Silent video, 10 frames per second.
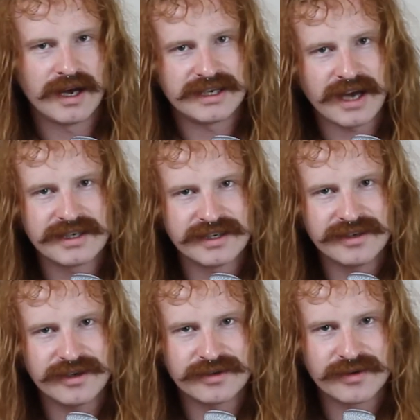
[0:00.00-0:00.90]
I
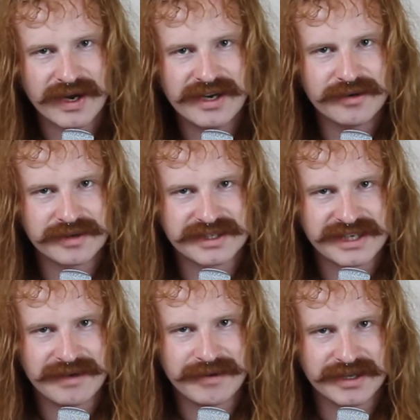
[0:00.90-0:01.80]
don't quite know what to
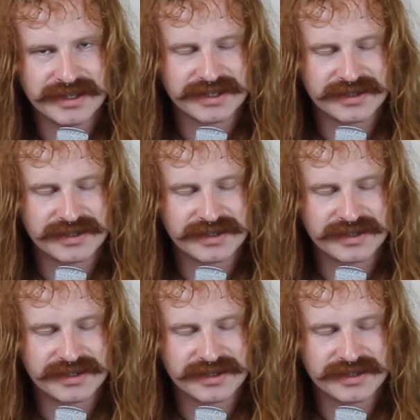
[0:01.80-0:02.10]
say about this